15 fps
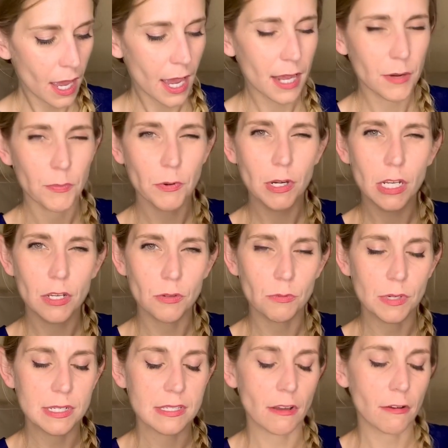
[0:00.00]
had a pretty good
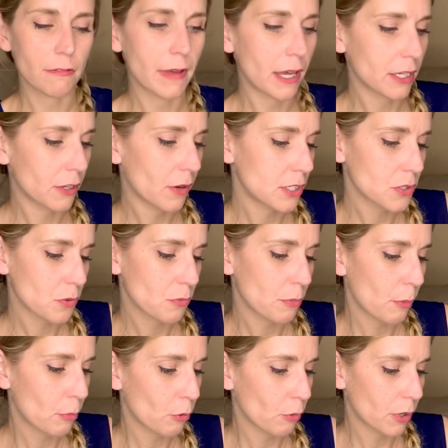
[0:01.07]
resale value. I don't
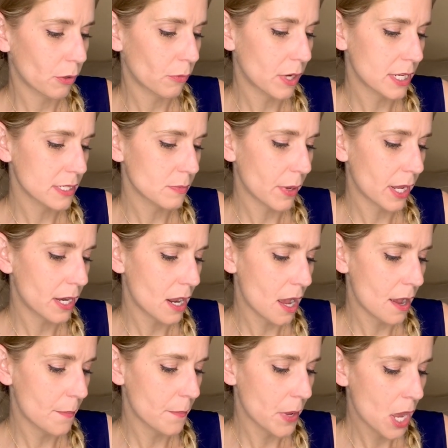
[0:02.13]
remember what it was, but
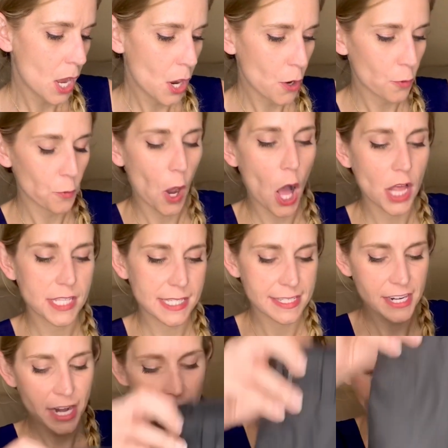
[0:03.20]
um,
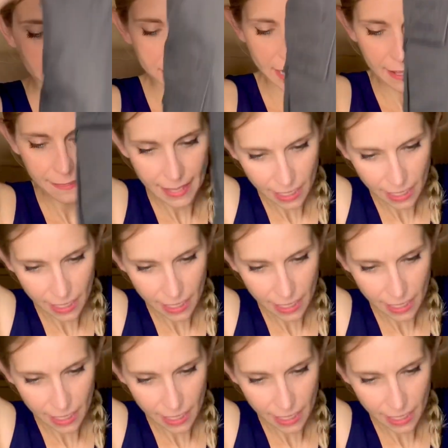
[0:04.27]
Rothschild, and